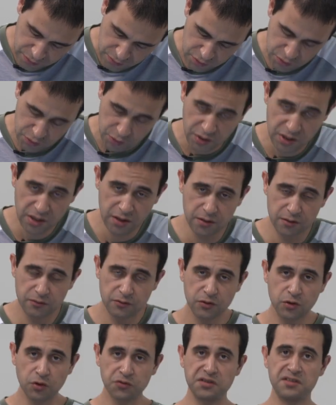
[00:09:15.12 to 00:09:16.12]
So here,
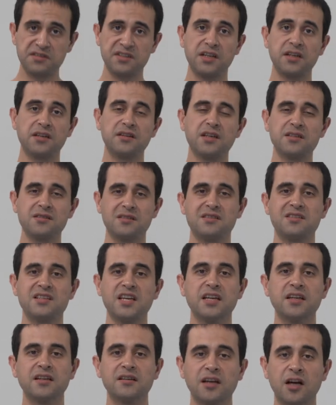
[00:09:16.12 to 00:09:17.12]
notice that it doesn't
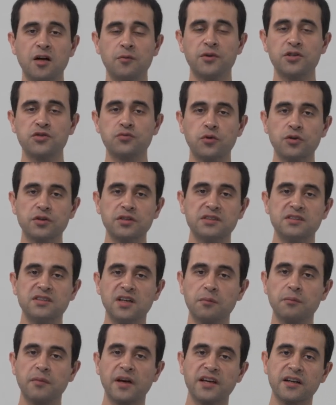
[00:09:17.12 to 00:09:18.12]
say how much work is
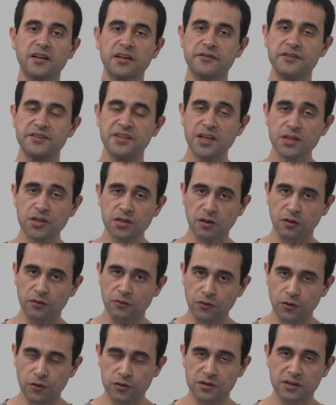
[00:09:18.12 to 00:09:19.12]
done by gravitational
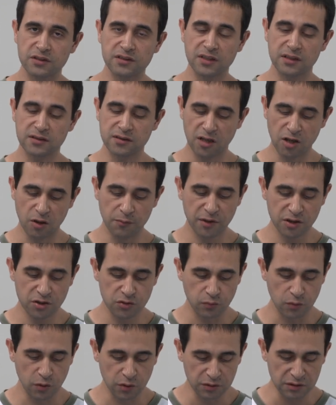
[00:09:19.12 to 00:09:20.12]
force. It says how
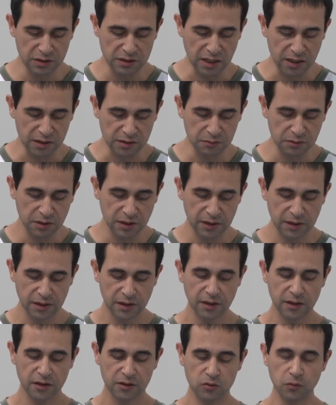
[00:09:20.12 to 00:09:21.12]
much work done
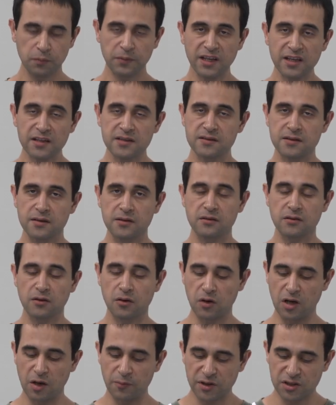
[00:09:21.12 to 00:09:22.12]
to place this.
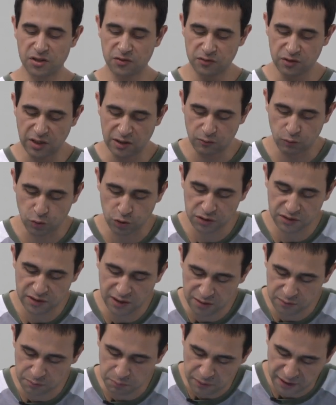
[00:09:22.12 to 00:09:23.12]
So how much work
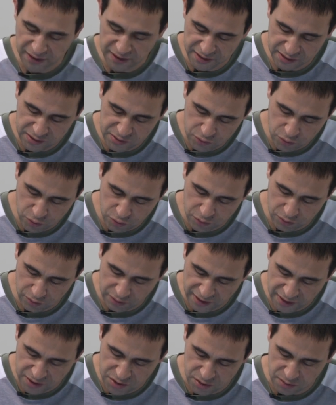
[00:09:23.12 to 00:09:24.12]
done by an
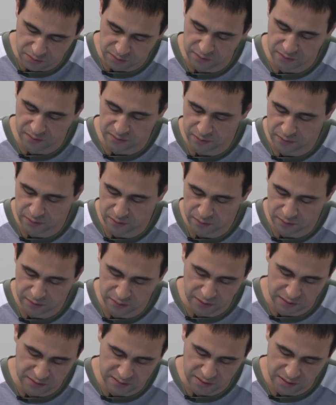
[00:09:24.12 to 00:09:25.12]
external agent,
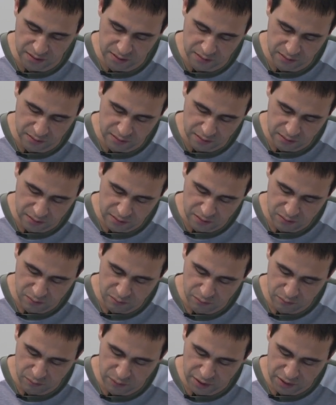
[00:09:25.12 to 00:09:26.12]
let's say,
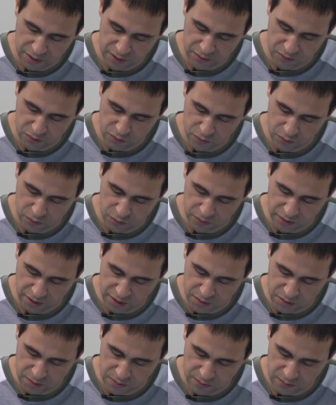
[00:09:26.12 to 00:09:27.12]
by an external
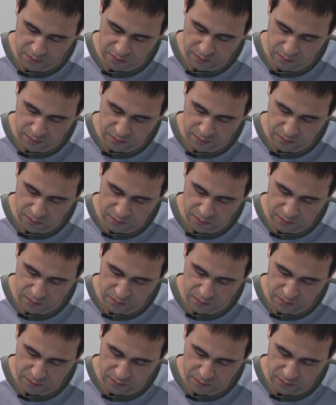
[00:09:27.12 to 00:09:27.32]
agent,